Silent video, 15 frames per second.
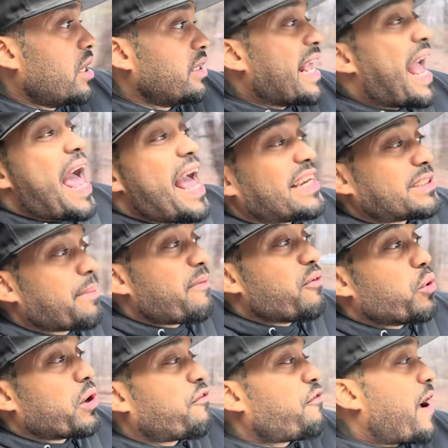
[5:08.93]
they asked him if he
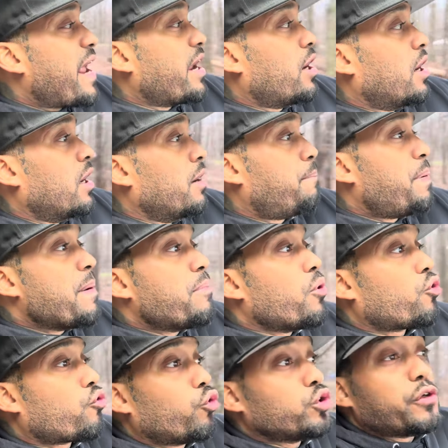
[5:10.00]
want to fight
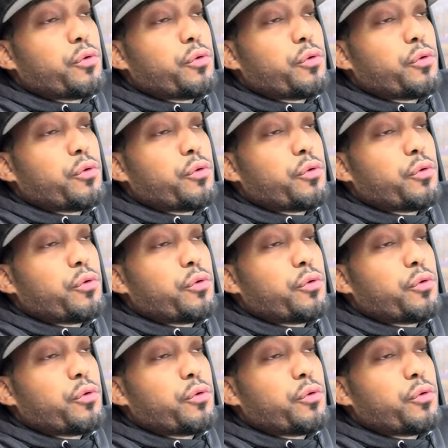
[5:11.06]
Pitbull Cruz,